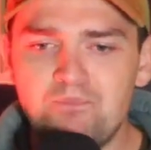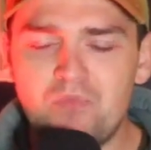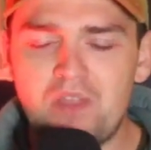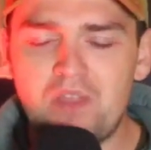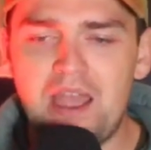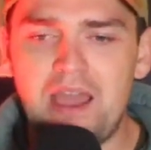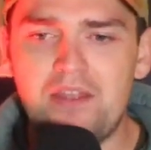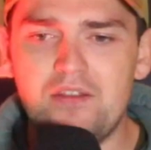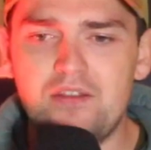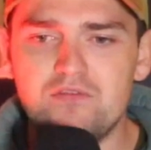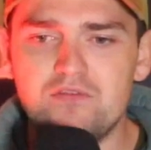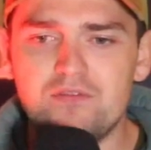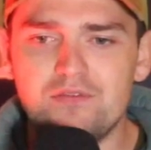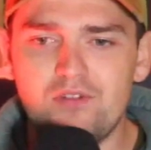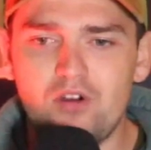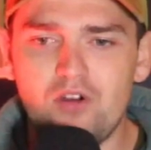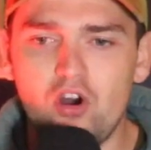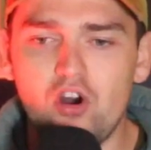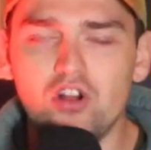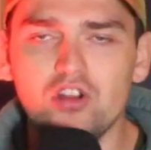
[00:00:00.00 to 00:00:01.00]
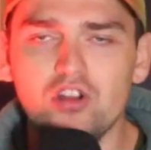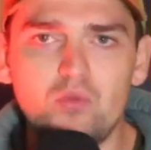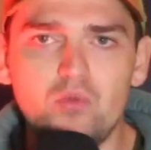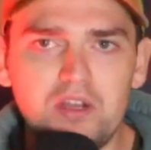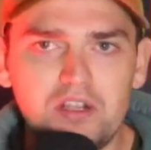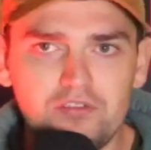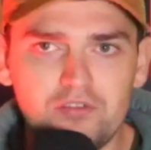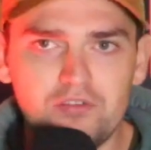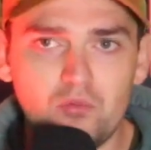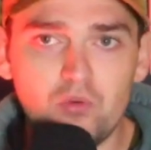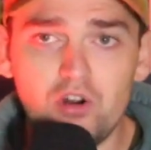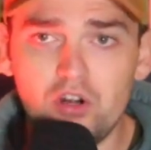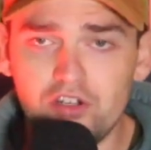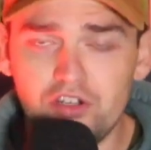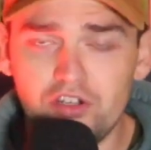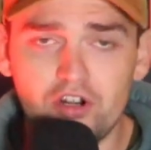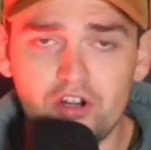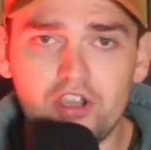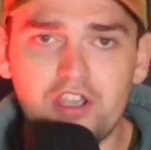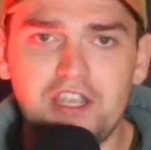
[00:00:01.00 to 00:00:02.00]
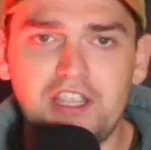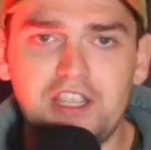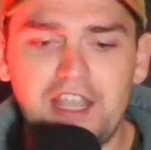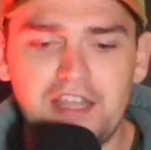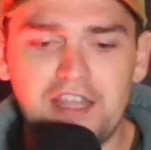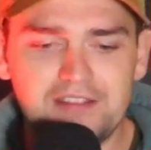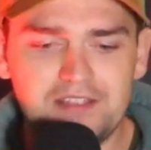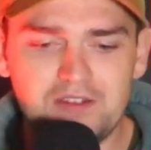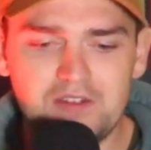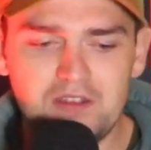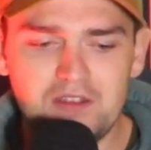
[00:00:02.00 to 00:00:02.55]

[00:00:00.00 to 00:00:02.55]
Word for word: and all the will in the world you're looking at the,